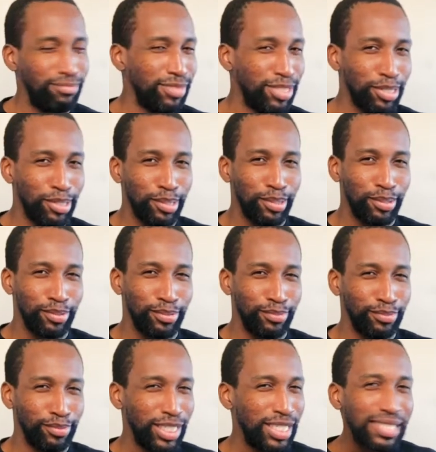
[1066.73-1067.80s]
they're
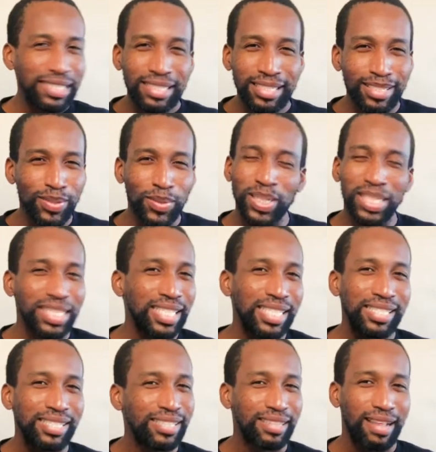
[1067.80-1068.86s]
racist or at
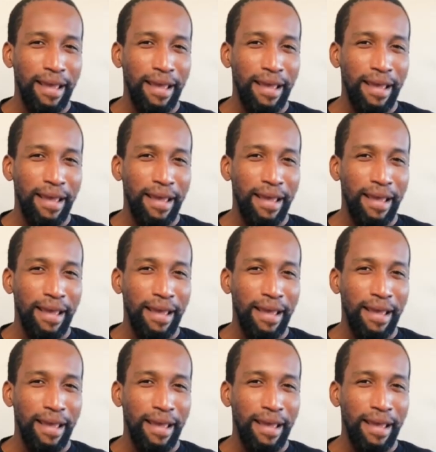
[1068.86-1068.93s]
least